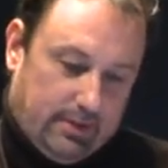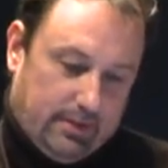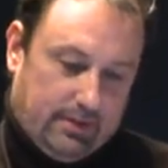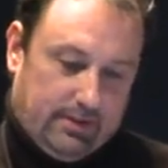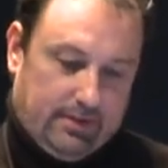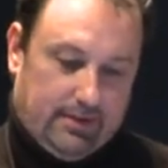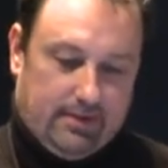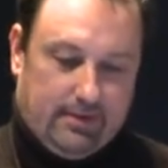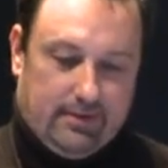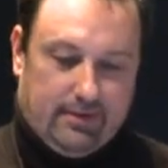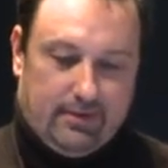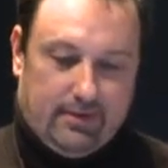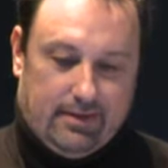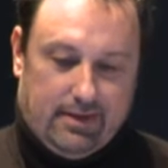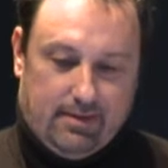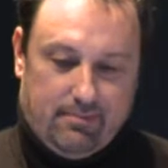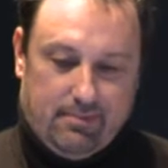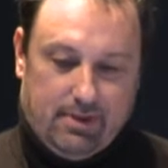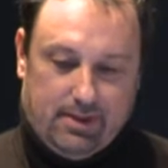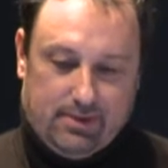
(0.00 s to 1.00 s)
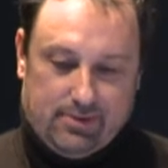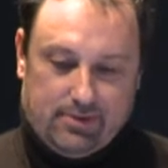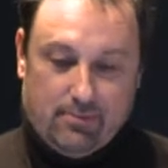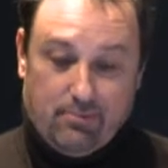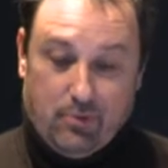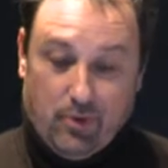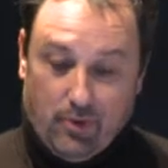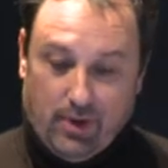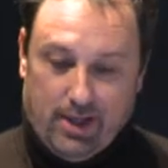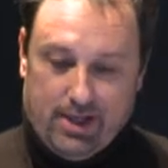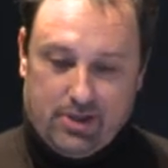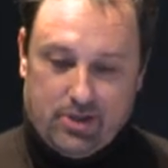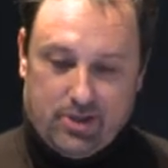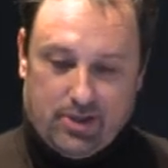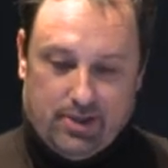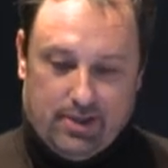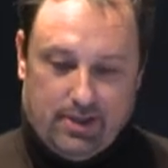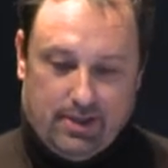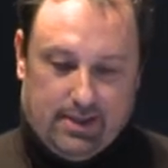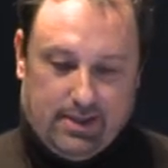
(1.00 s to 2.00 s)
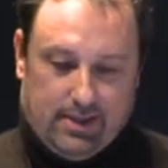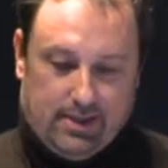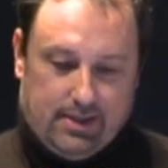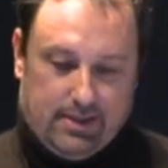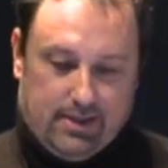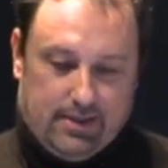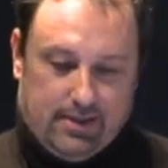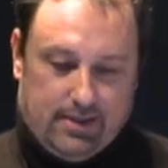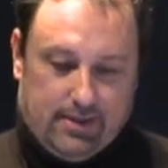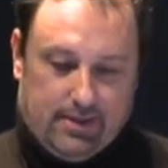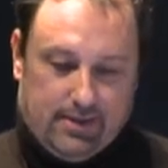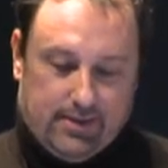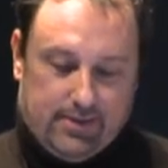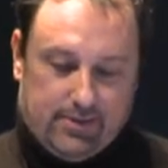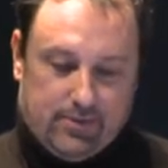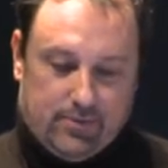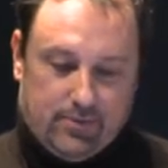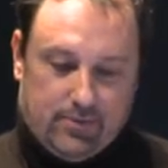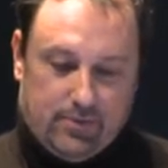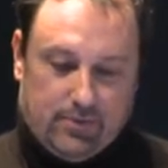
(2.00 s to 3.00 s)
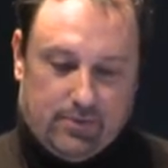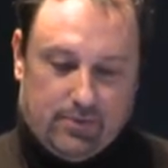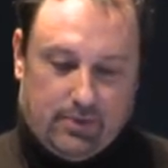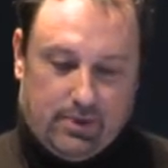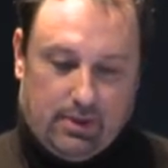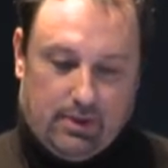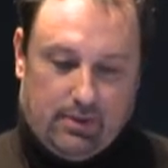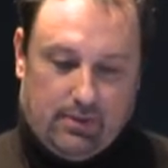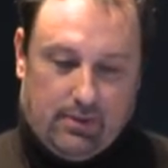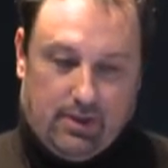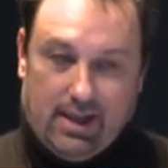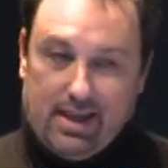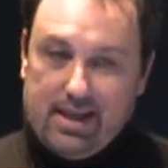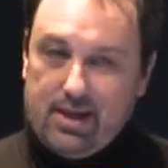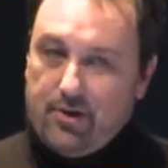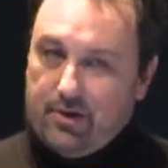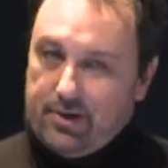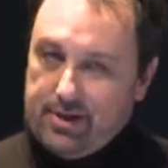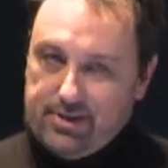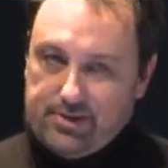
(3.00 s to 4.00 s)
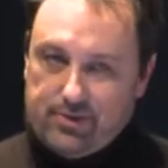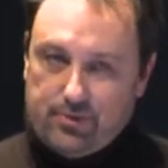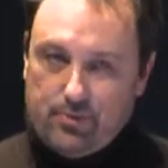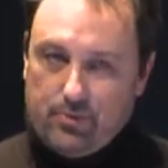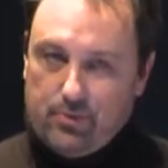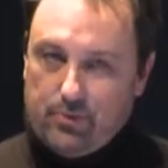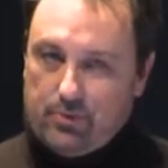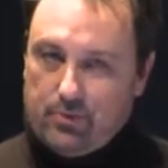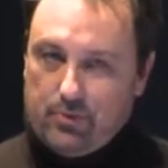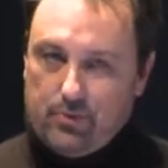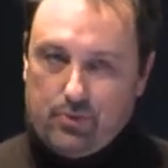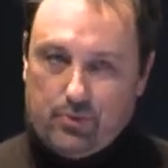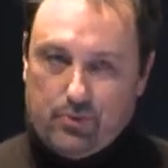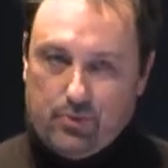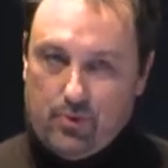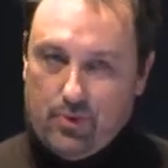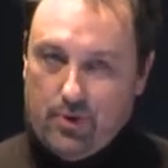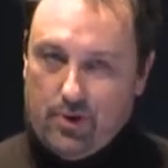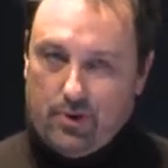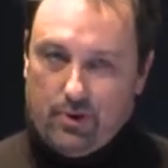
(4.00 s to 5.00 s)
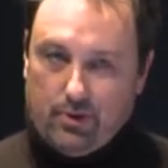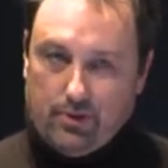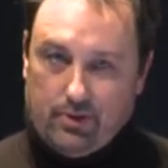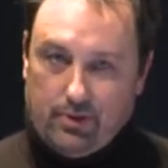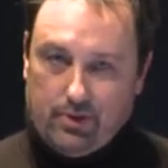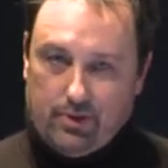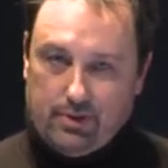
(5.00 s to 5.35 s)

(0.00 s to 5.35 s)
I mean, some knowledge. so eagerness to, to, to learn